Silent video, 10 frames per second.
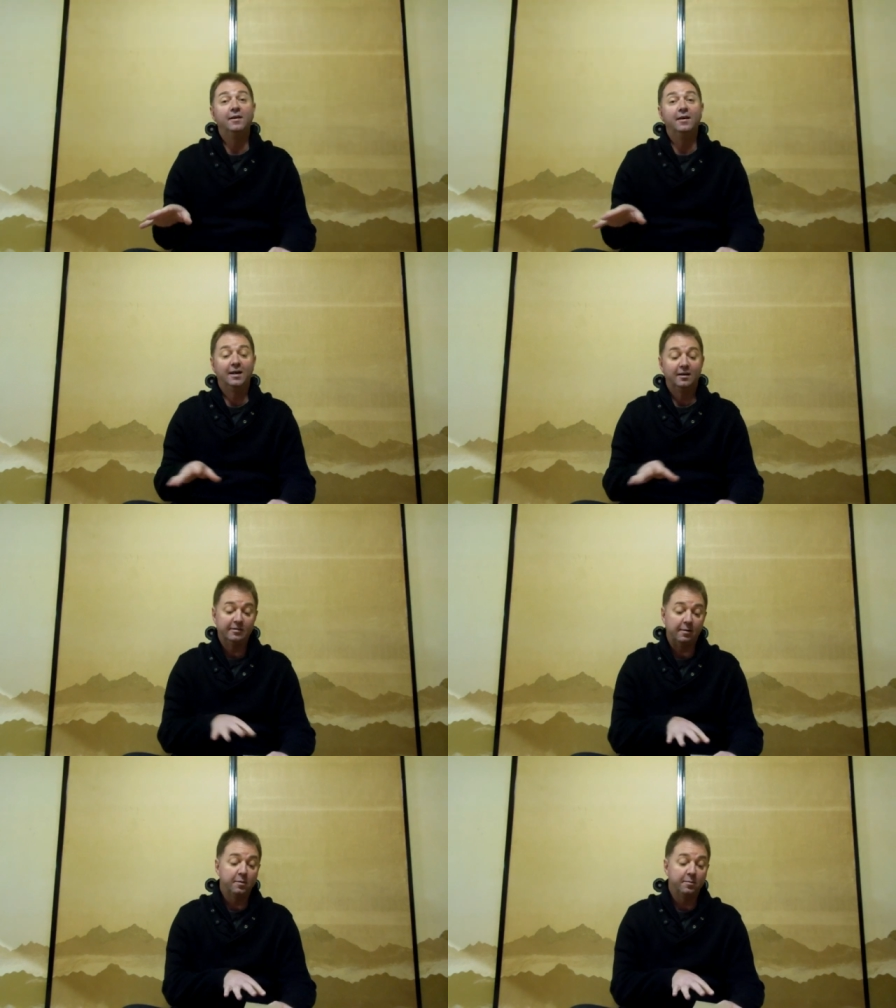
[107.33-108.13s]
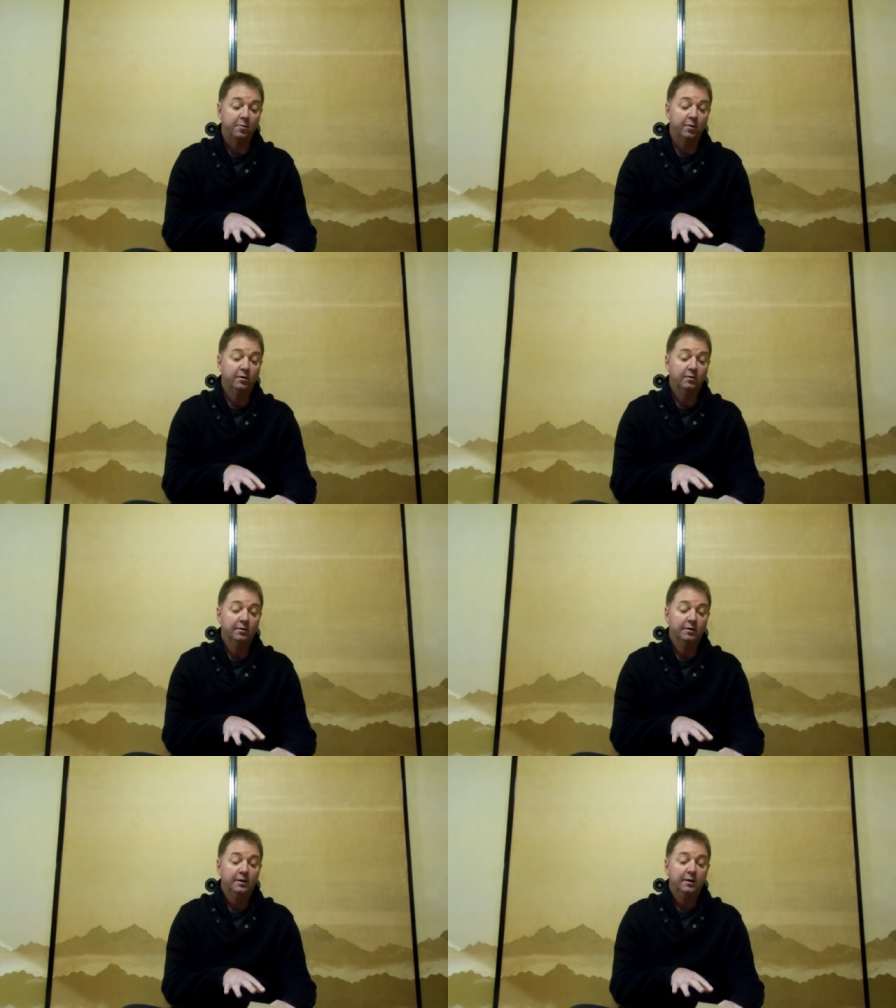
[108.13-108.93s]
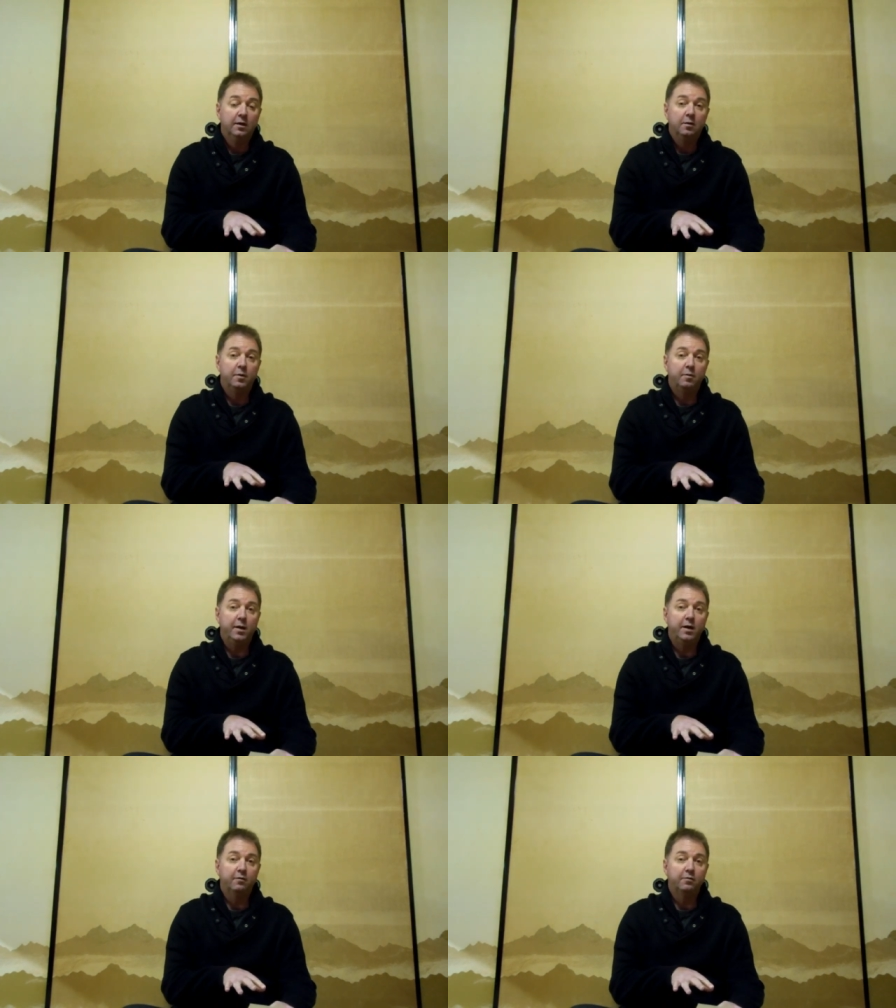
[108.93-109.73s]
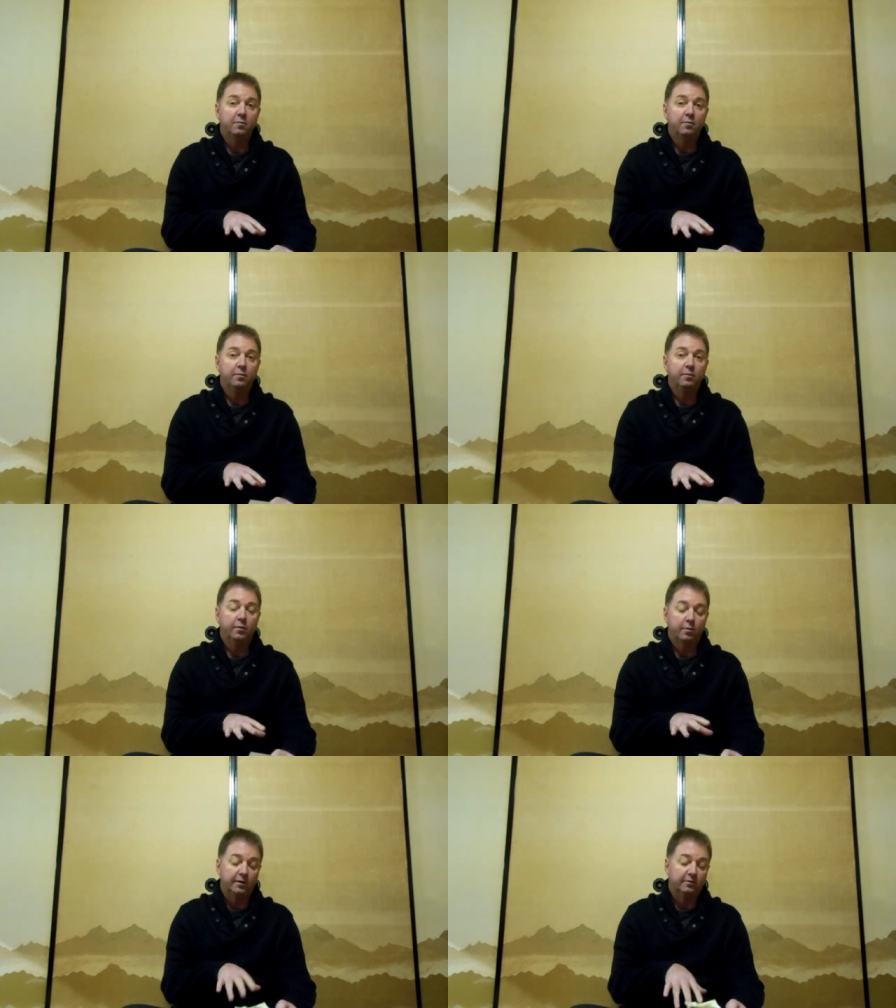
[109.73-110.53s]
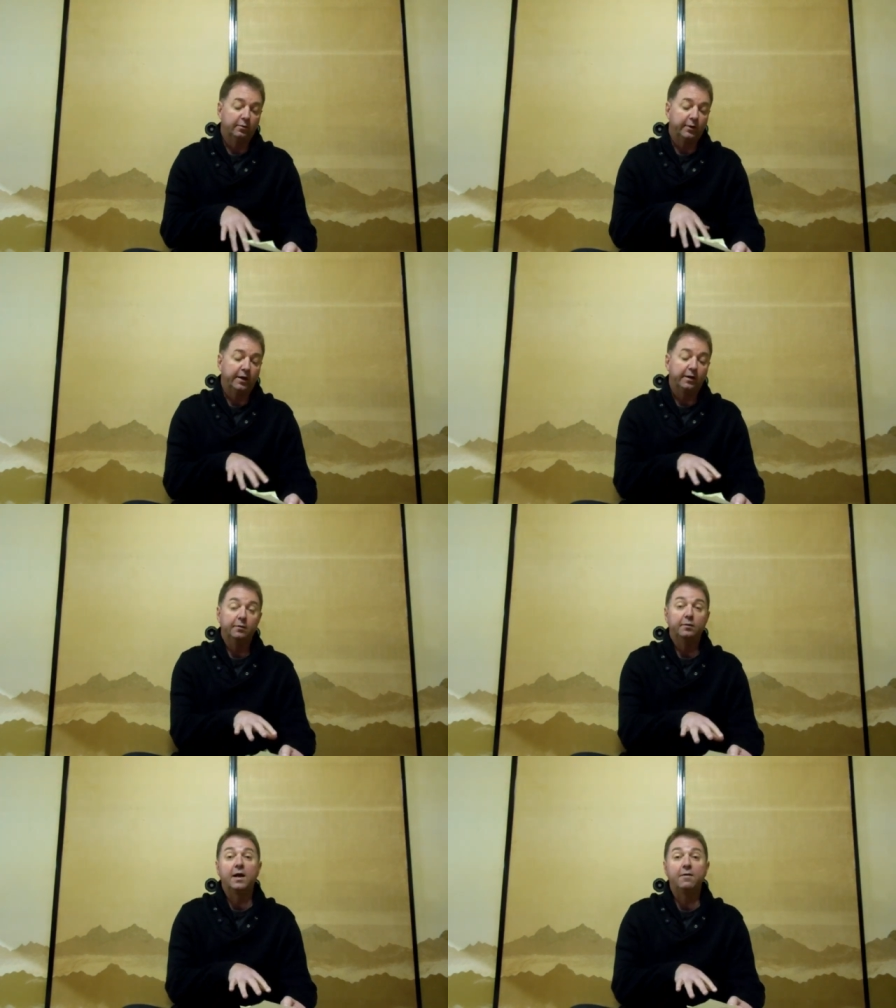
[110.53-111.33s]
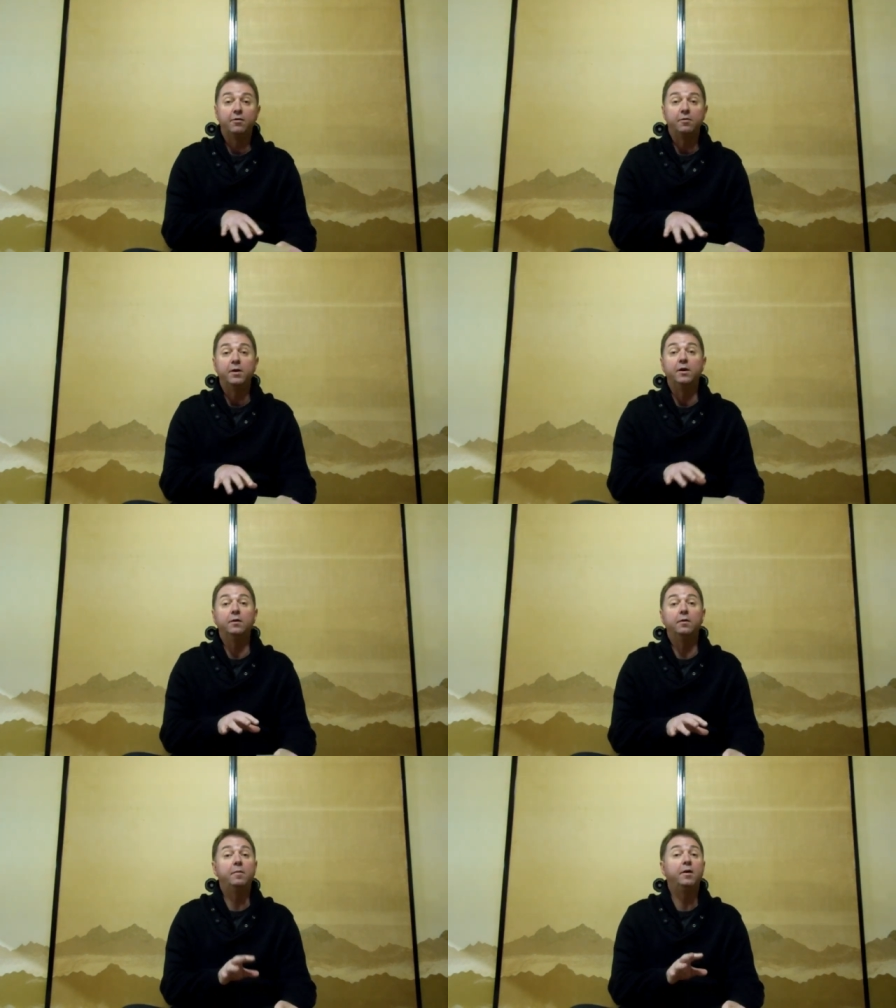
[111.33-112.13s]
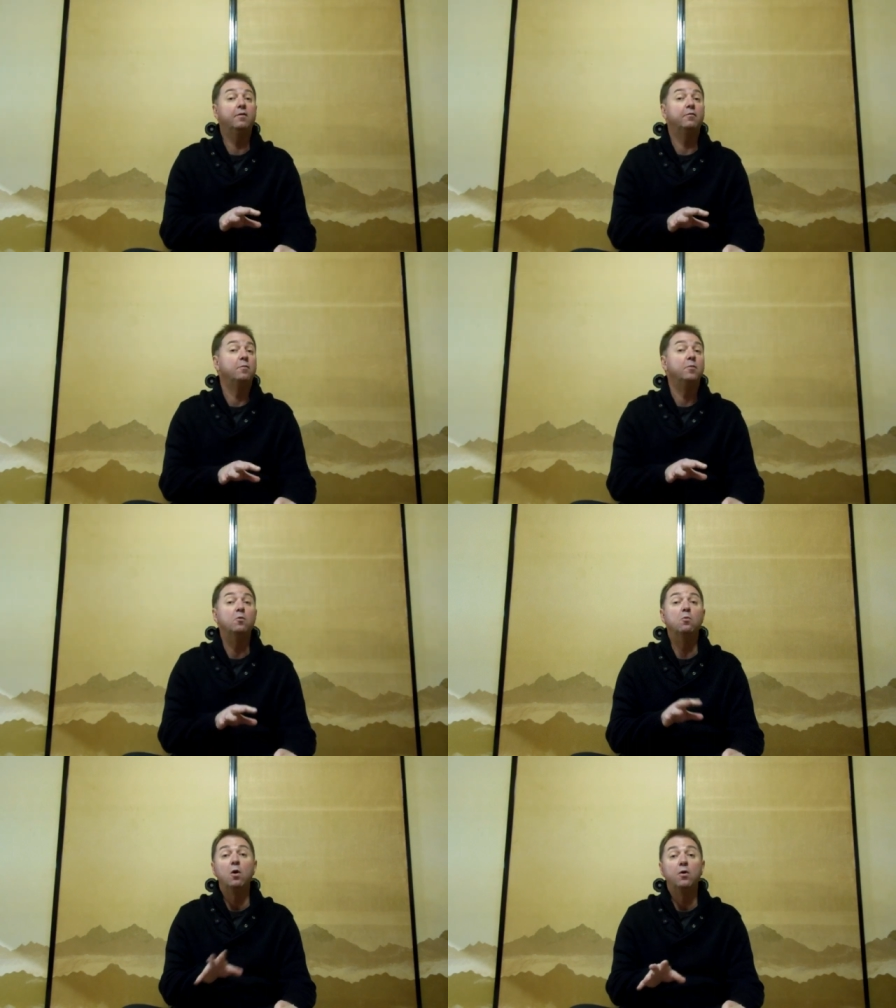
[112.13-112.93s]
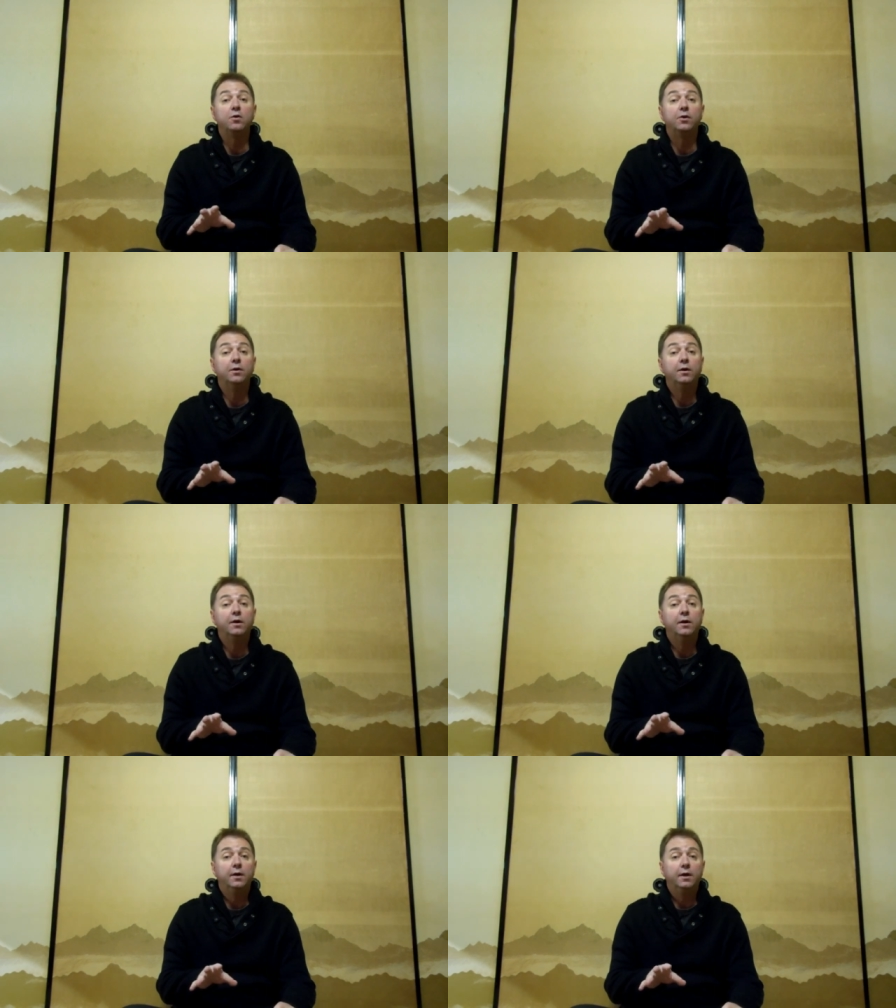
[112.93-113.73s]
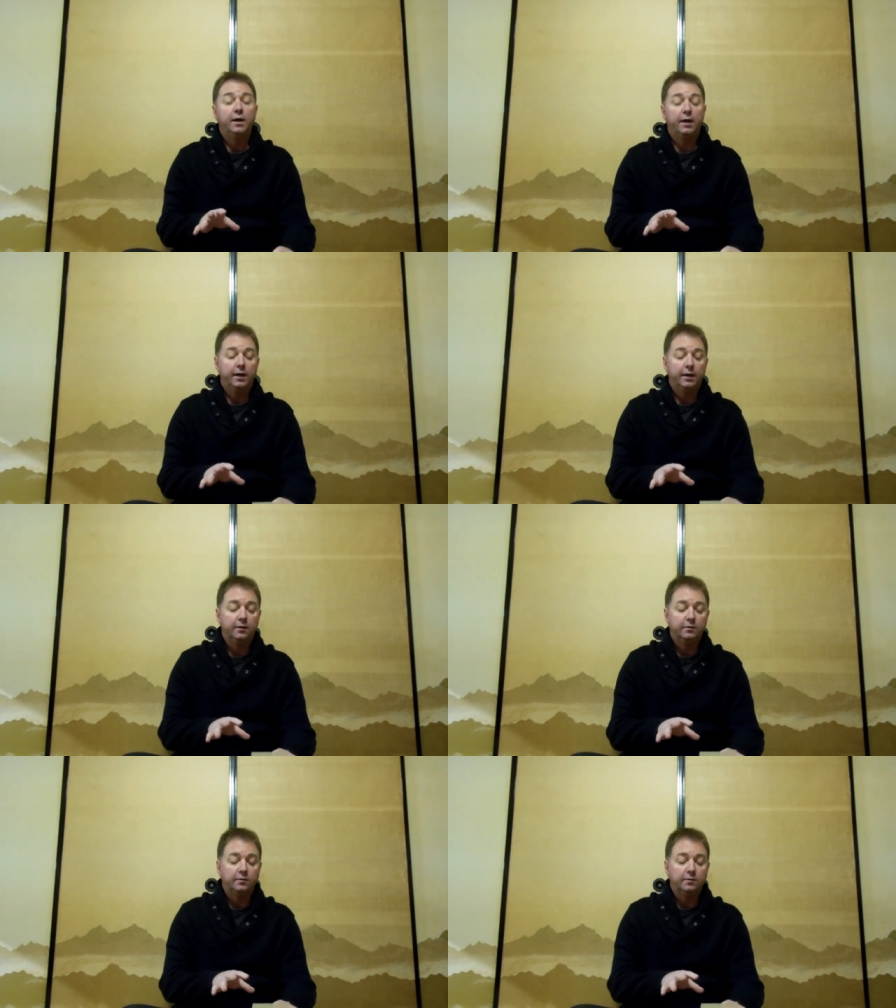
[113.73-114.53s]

Uh, some of them you will, but many of them, the ones that we're going to cover in a minute, many of them you won't. And